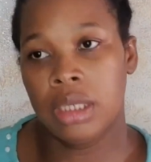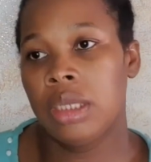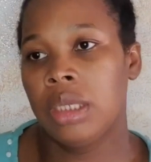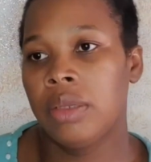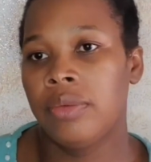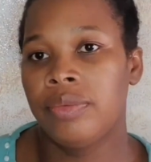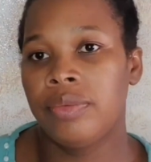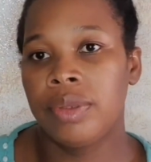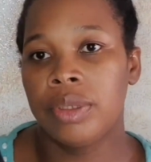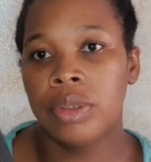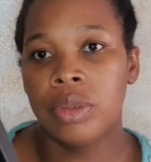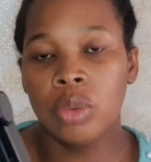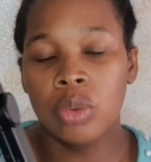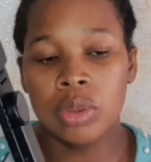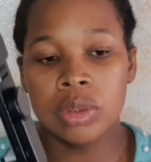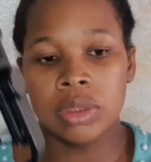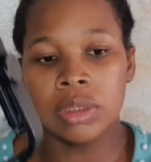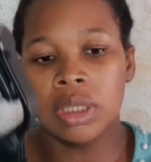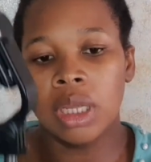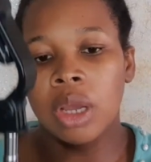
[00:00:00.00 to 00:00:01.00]
If it
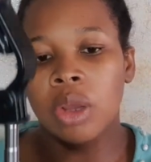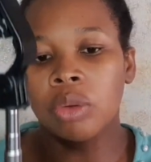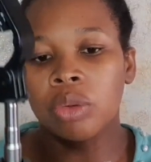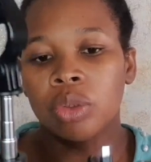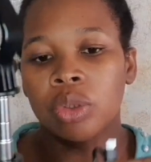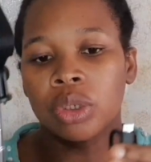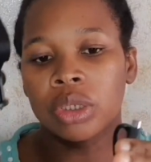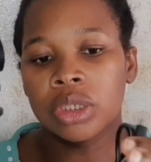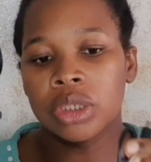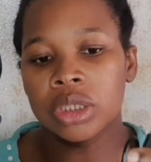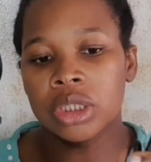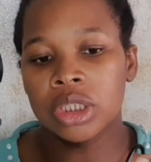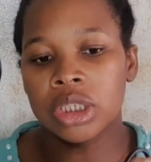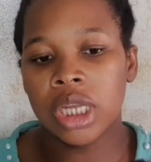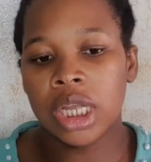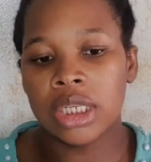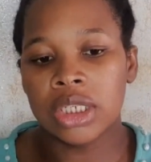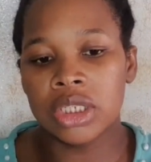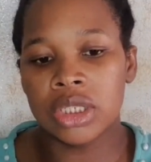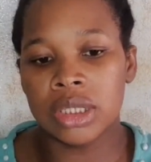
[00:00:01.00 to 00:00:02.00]
goes down, you can
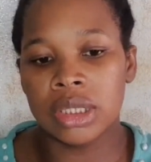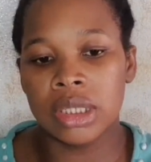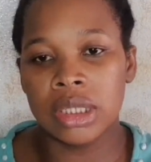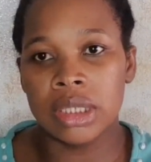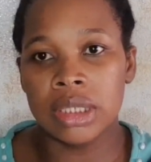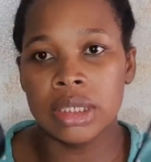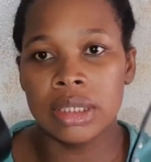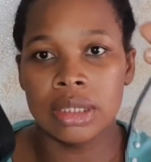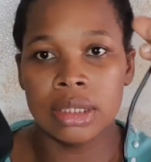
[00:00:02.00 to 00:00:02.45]
charge this.